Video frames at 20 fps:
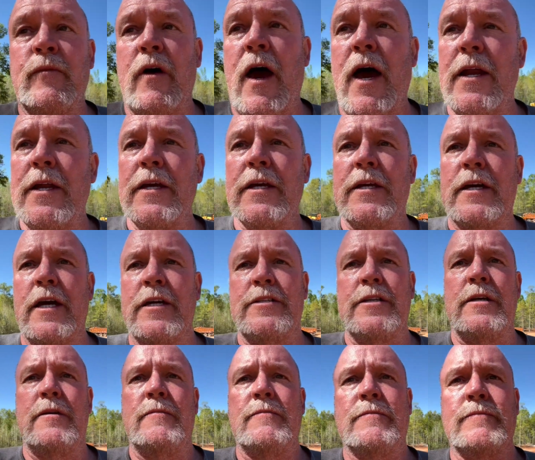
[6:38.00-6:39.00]
I didn't catch
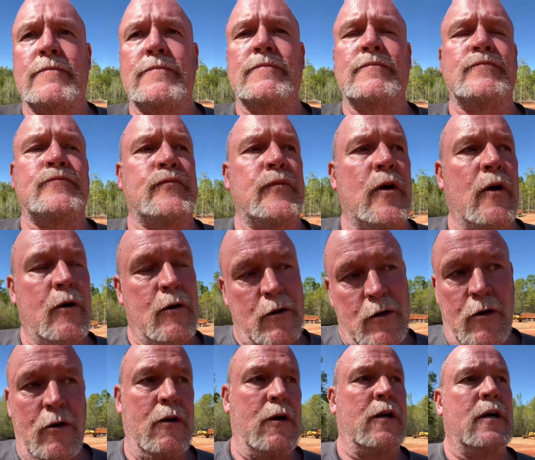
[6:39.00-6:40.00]
it our
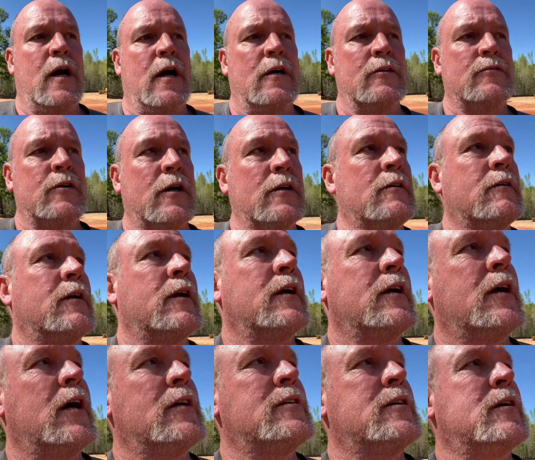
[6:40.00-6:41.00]
current contractor didn't
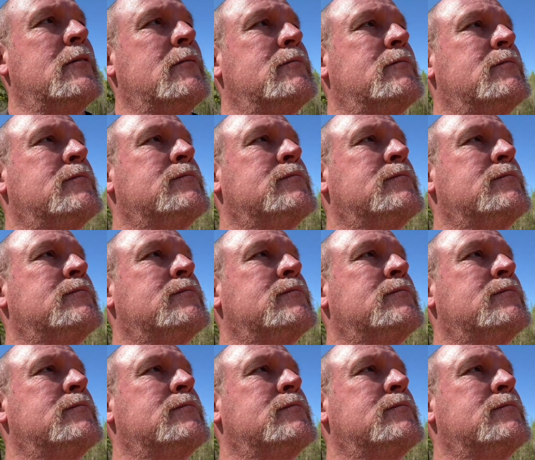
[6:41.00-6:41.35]
catch it